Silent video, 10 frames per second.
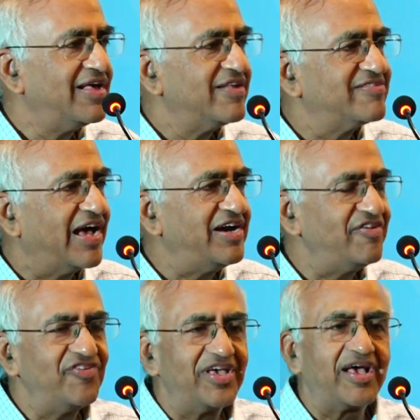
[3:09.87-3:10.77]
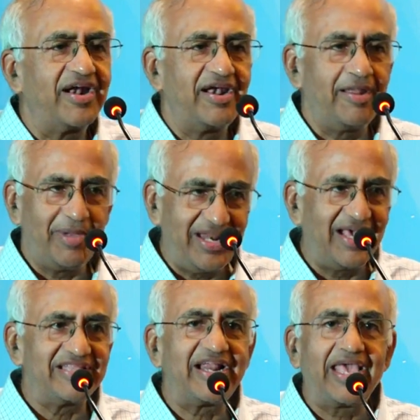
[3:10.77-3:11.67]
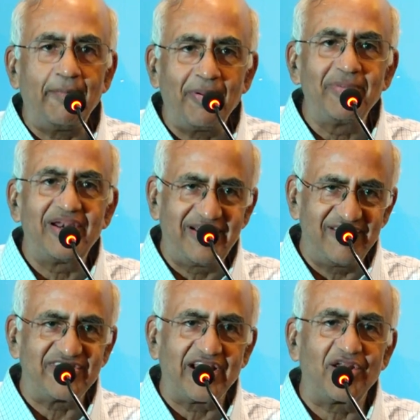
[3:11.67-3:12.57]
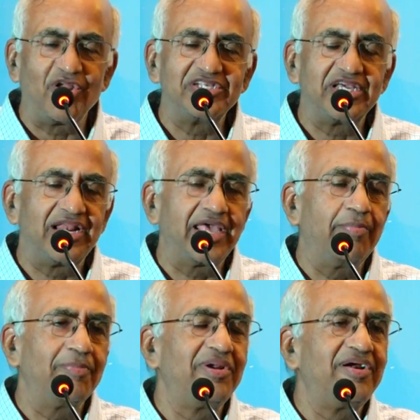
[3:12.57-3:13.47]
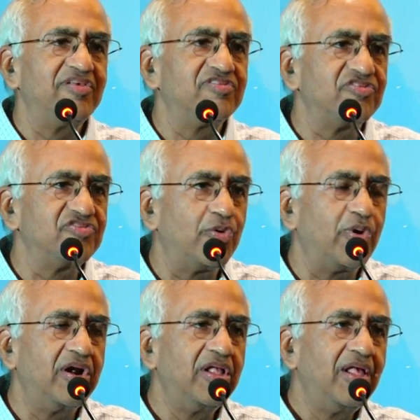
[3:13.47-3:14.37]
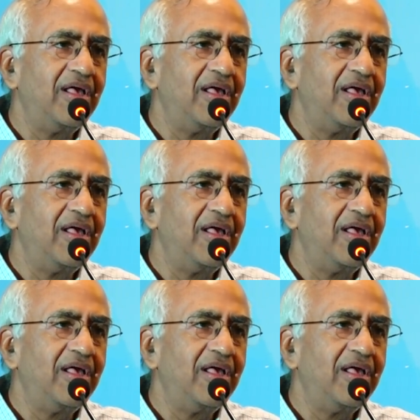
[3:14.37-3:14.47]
scientific and many other capabilities, technological capabilities and so on.